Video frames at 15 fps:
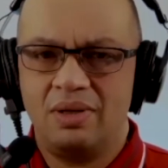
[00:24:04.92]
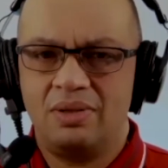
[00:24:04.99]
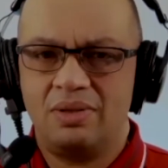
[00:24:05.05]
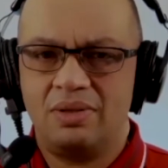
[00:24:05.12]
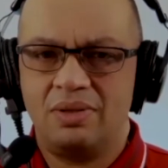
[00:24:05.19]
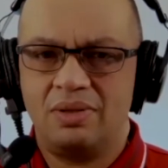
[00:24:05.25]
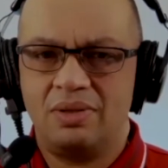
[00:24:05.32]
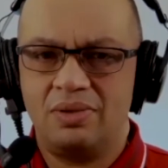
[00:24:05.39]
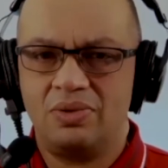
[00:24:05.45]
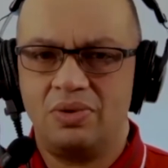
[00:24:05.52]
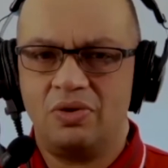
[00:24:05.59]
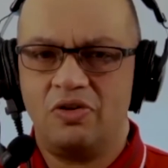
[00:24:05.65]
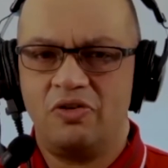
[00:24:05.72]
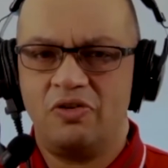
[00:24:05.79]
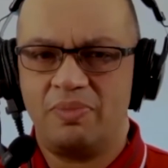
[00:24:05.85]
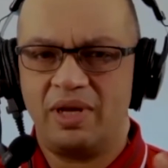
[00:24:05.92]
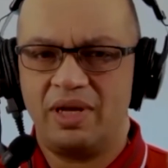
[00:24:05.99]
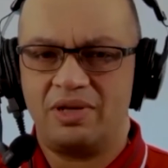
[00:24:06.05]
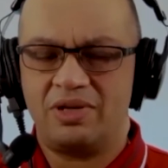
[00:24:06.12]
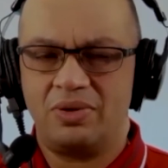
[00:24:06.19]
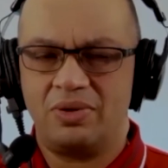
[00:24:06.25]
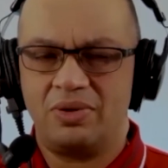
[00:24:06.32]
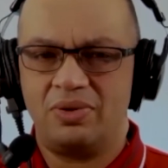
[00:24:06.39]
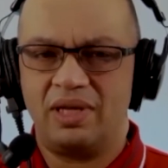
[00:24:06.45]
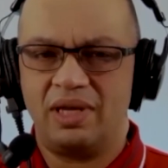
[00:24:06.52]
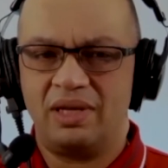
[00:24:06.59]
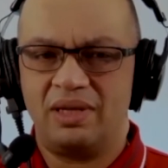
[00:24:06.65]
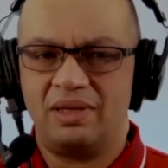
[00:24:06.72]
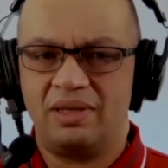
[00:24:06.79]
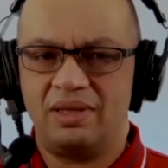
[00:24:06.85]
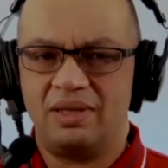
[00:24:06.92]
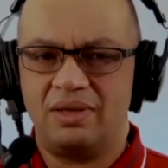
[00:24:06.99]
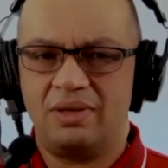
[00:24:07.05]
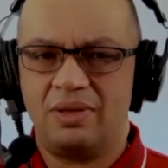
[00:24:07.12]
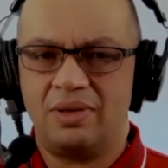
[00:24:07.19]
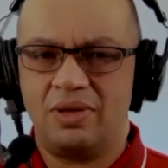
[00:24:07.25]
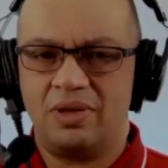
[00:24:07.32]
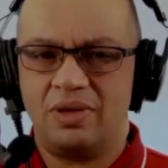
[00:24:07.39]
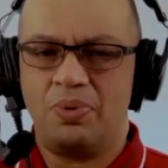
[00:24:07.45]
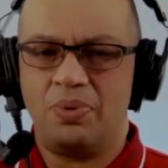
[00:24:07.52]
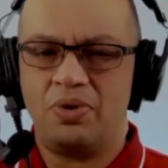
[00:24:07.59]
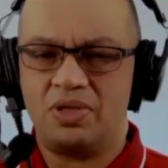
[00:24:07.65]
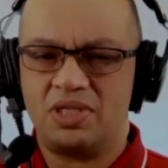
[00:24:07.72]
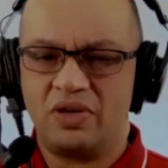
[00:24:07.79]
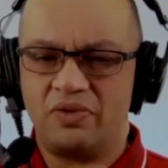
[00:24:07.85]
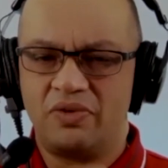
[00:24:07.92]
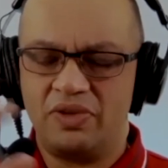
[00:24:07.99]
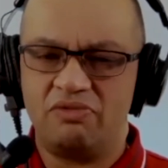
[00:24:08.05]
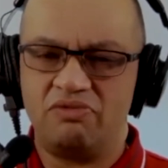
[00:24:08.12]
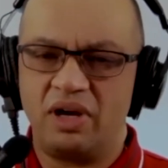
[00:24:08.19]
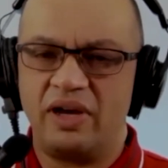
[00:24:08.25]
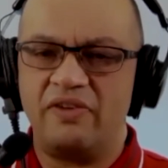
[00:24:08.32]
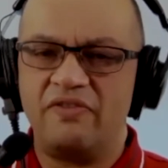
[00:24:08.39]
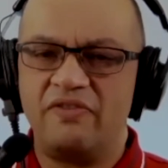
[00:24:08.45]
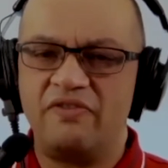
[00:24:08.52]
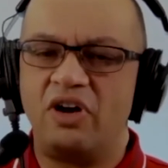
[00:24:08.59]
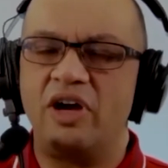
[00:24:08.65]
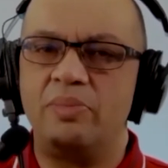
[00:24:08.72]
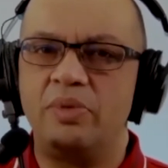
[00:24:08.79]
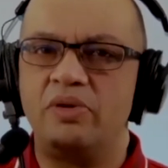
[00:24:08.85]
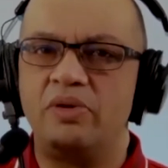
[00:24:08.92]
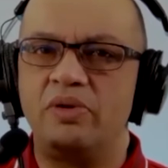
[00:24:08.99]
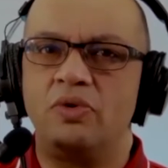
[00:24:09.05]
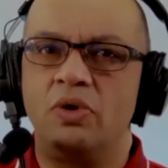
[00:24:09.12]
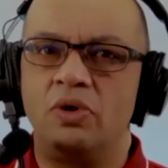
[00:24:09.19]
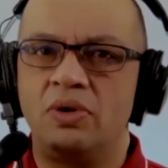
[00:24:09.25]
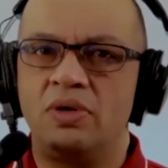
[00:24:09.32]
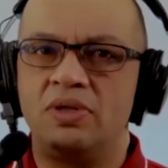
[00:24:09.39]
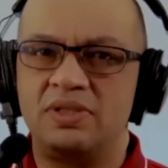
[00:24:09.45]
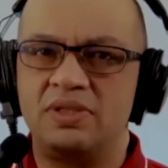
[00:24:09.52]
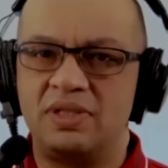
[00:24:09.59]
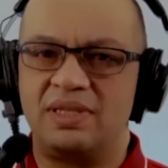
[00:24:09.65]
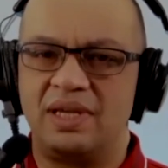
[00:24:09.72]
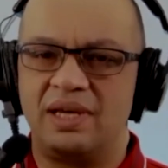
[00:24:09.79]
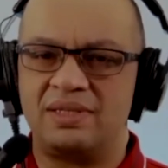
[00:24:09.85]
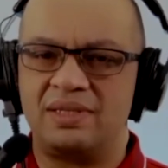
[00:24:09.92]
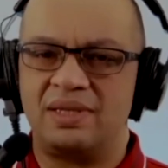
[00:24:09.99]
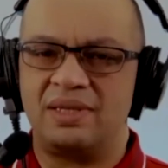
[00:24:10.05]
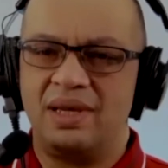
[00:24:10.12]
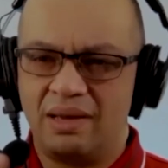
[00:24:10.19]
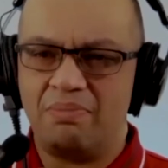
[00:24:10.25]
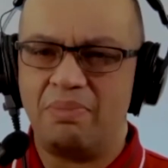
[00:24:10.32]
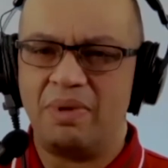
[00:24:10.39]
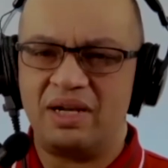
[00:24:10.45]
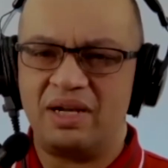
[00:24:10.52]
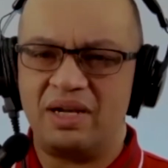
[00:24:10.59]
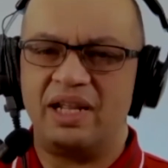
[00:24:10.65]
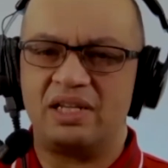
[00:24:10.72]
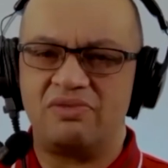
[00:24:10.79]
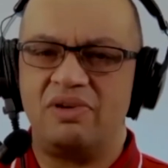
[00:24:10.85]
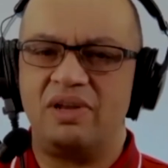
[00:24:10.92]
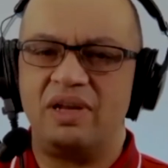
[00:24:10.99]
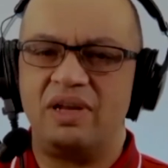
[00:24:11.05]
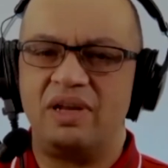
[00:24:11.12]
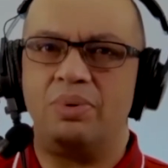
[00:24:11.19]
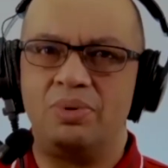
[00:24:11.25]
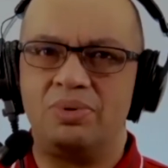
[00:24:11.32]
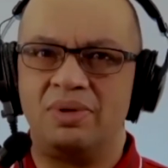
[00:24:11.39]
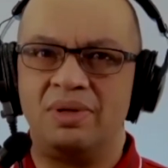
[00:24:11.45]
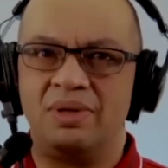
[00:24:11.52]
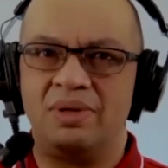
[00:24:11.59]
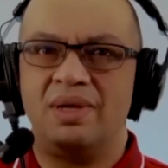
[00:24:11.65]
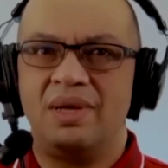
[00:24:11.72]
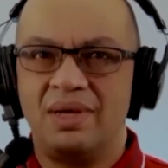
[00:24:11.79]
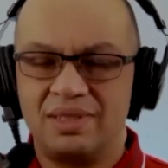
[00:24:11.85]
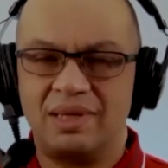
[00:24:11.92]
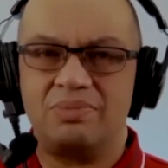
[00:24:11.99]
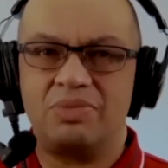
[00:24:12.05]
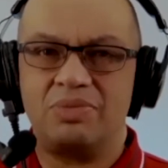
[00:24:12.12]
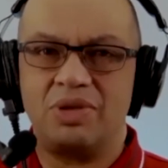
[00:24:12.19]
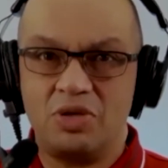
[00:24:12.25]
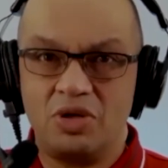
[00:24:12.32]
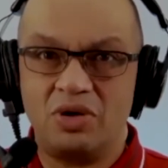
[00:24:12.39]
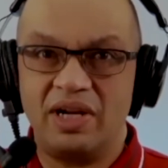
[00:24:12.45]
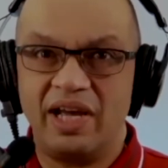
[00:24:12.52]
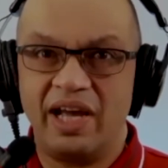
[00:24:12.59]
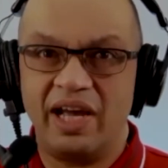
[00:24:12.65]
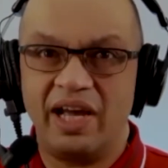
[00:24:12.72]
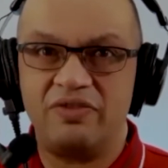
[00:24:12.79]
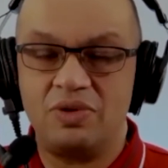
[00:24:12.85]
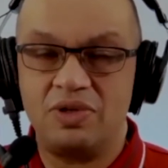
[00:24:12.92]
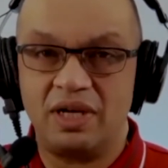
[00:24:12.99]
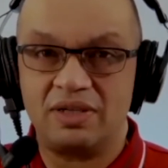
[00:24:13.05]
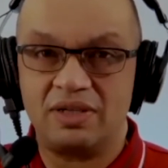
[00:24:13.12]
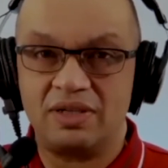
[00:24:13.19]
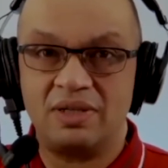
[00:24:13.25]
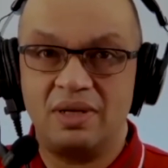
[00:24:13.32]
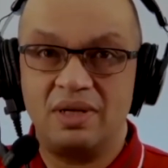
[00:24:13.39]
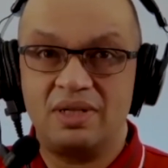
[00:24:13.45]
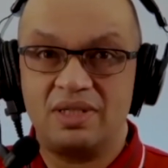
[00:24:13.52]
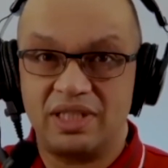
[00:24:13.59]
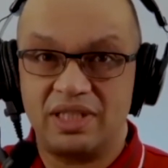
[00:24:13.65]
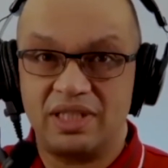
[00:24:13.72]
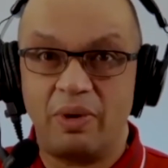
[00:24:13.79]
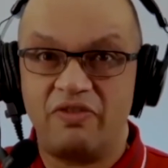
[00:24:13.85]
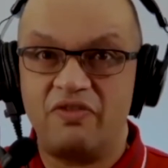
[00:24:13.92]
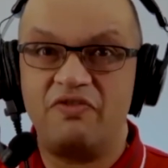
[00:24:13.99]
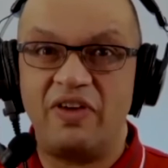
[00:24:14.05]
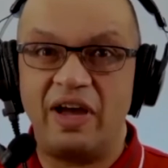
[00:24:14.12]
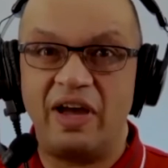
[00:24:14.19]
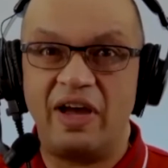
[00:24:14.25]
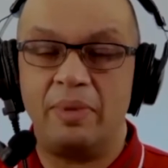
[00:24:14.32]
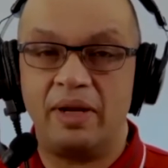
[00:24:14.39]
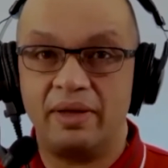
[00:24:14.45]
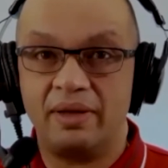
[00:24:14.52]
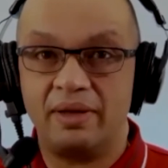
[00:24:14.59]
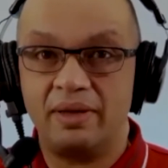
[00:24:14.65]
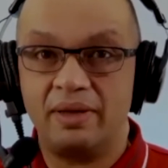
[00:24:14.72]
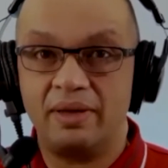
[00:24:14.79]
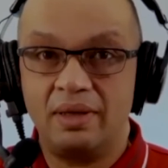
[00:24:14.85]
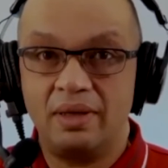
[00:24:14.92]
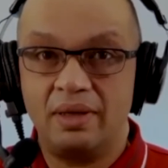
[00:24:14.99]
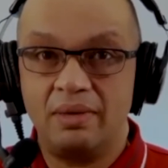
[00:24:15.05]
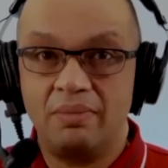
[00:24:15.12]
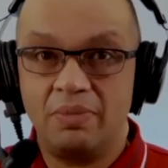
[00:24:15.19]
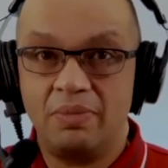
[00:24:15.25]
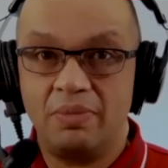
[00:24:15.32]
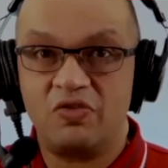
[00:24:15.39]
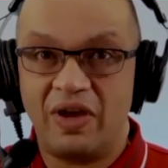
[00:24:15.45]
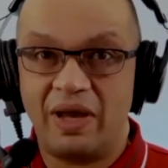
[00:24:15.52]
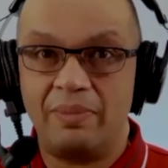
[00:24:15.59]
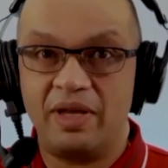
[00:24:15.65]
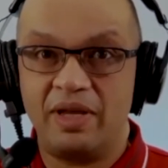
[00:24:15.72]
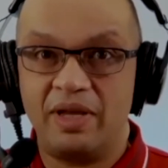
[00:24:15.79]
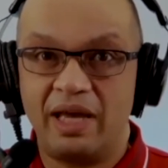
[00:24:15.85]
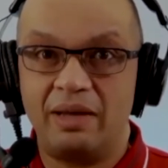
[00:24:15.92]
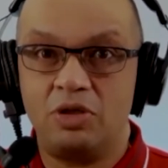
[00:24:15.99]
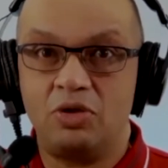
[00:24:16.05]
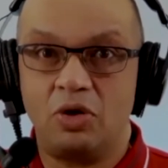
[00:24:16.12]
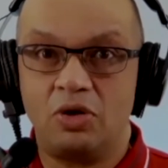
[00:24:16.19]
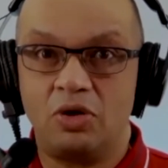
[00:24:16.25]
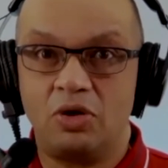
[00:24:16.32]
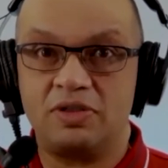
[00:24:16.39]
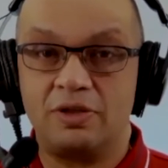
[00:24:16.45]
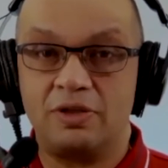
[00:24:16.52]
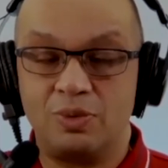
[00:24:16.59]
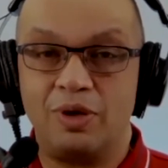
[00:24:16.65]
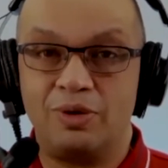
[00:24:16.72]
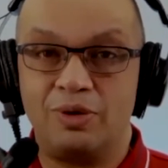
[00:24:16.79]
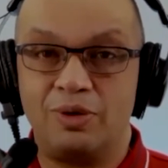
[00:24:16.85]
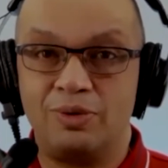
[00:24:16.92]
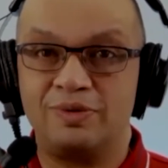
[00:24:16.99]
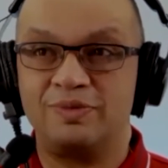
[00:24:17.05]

to sort of make sure that you put yourself in the right environment for success. And mentally, that's really important. Sometimes you're going to have to just stay away from family because family can be toxic as well.